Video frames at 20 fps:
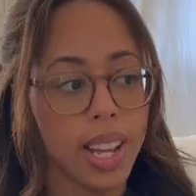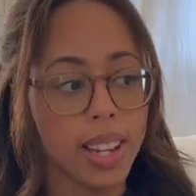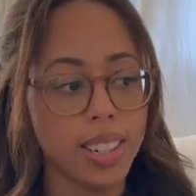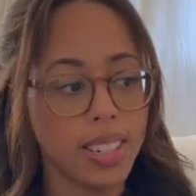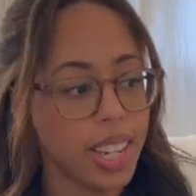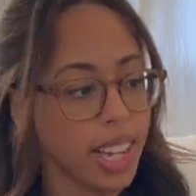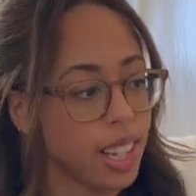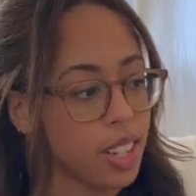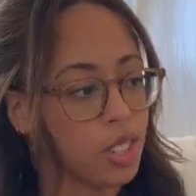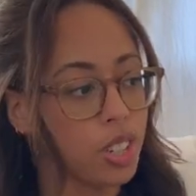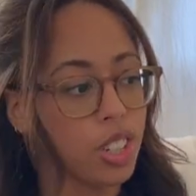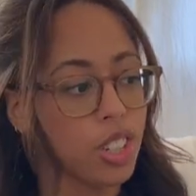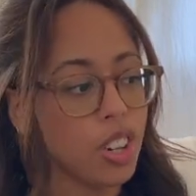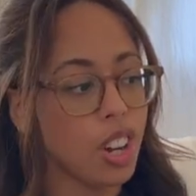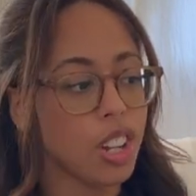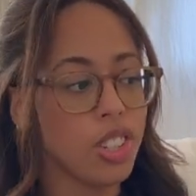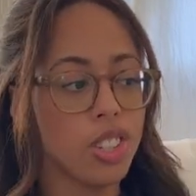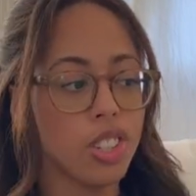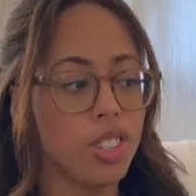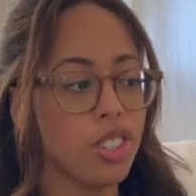takes her
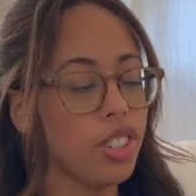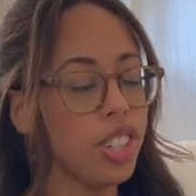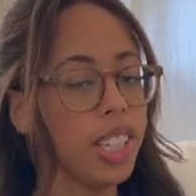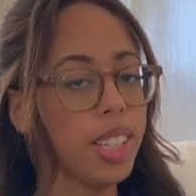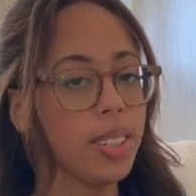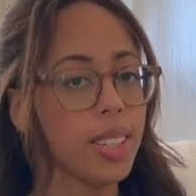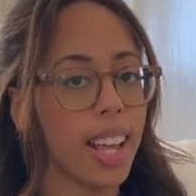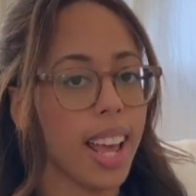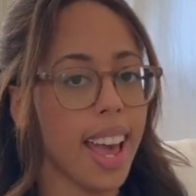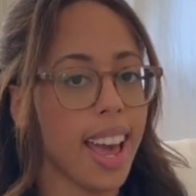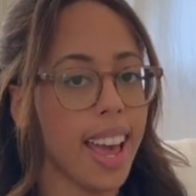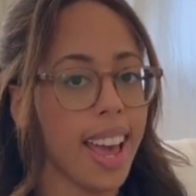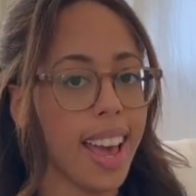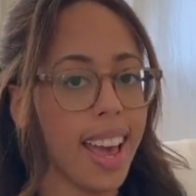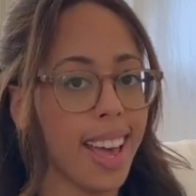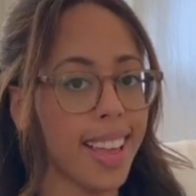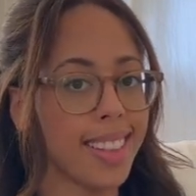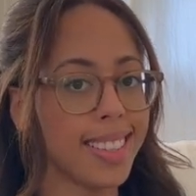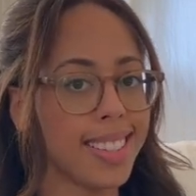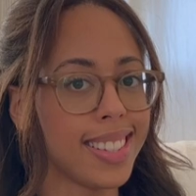across the street
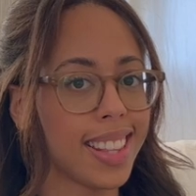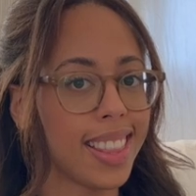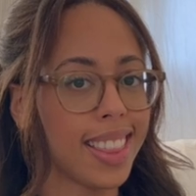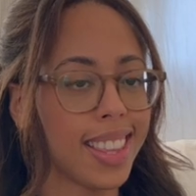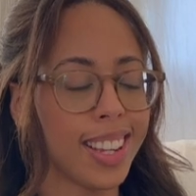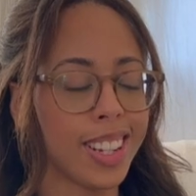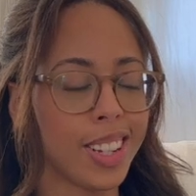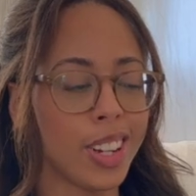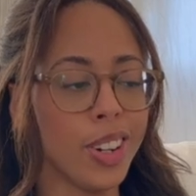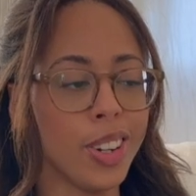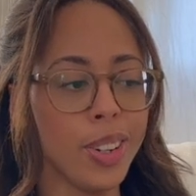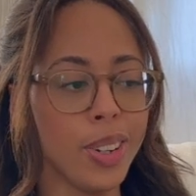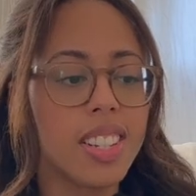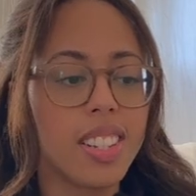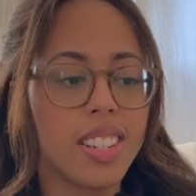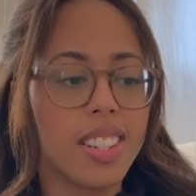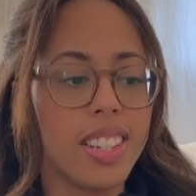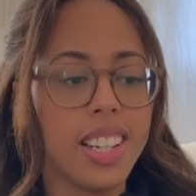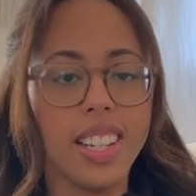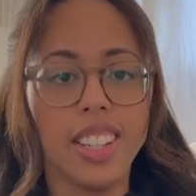and they go
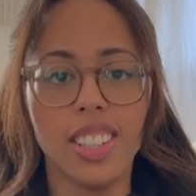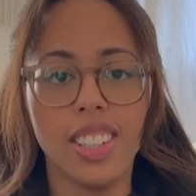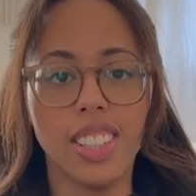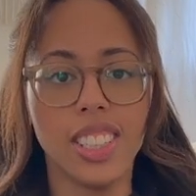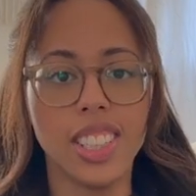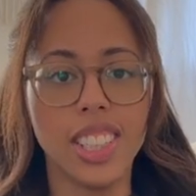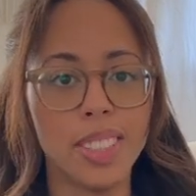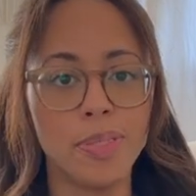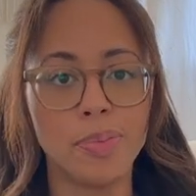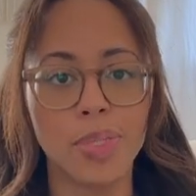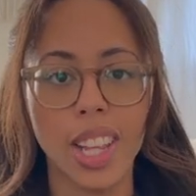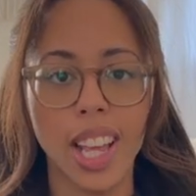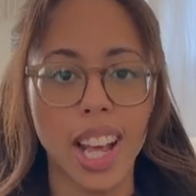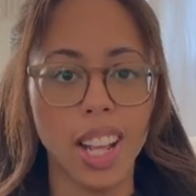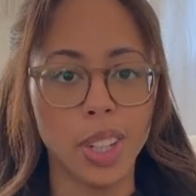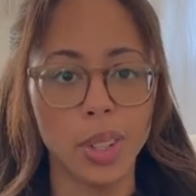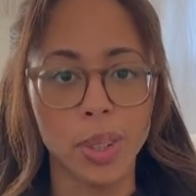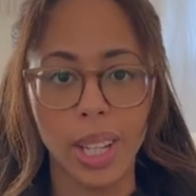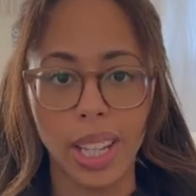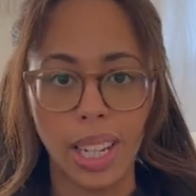steal
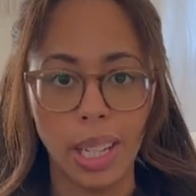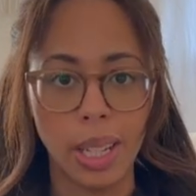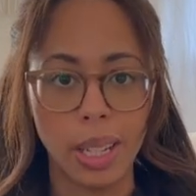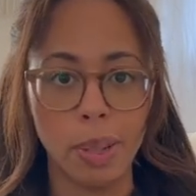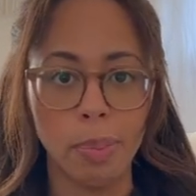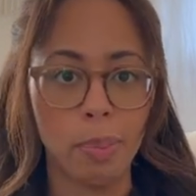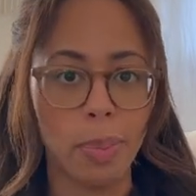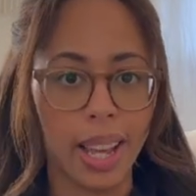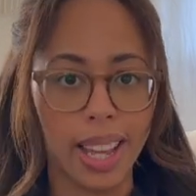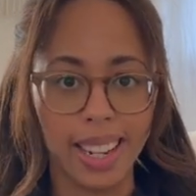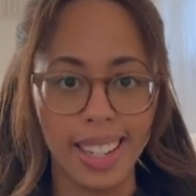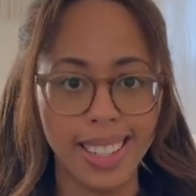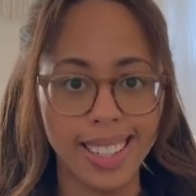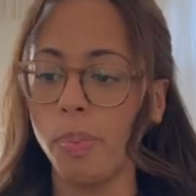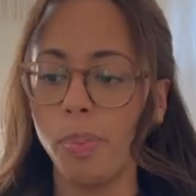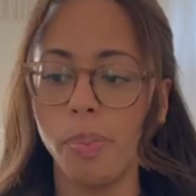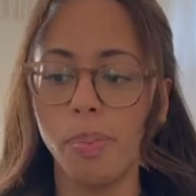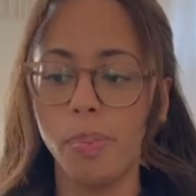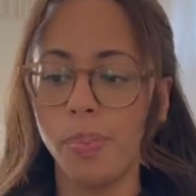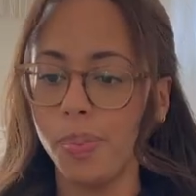Hello Kitty panties.
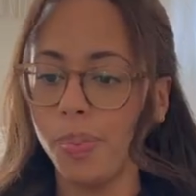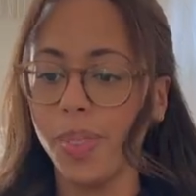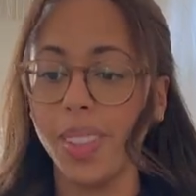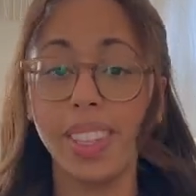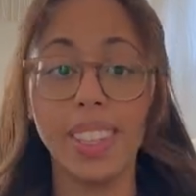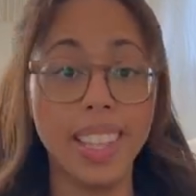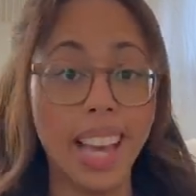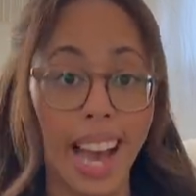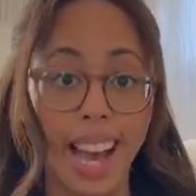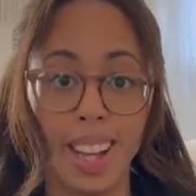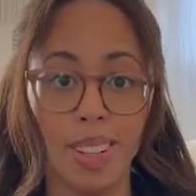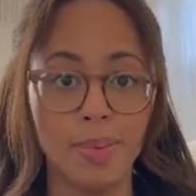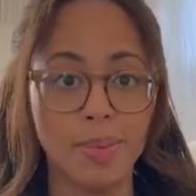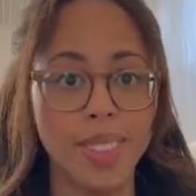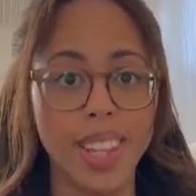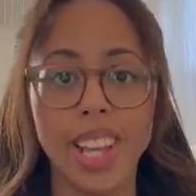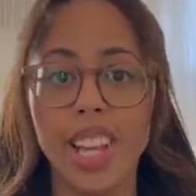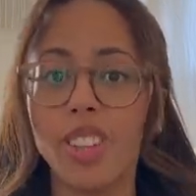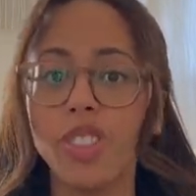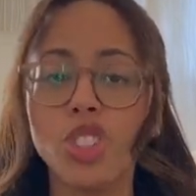Yeah,
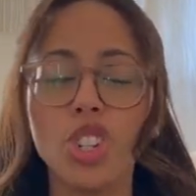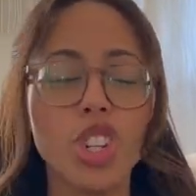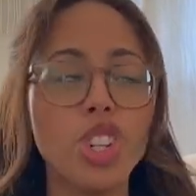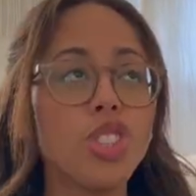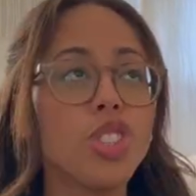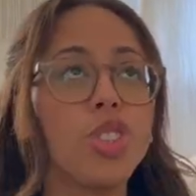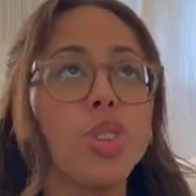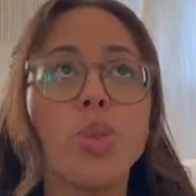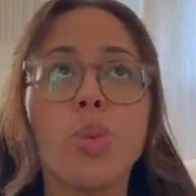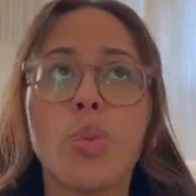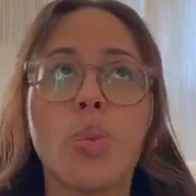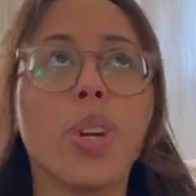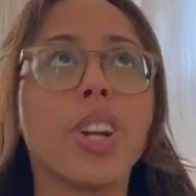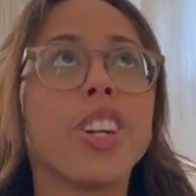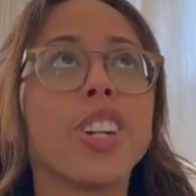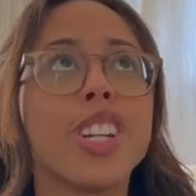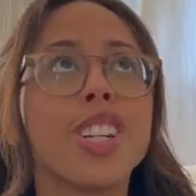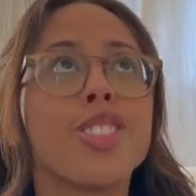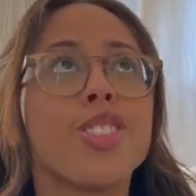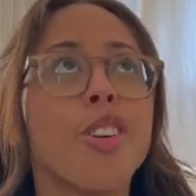just the
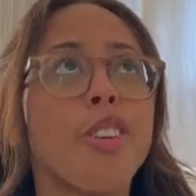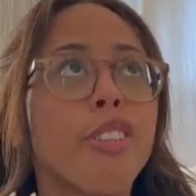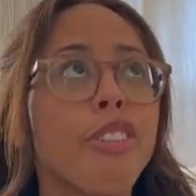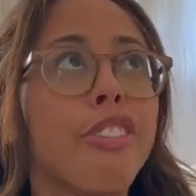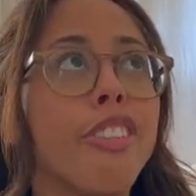weirdest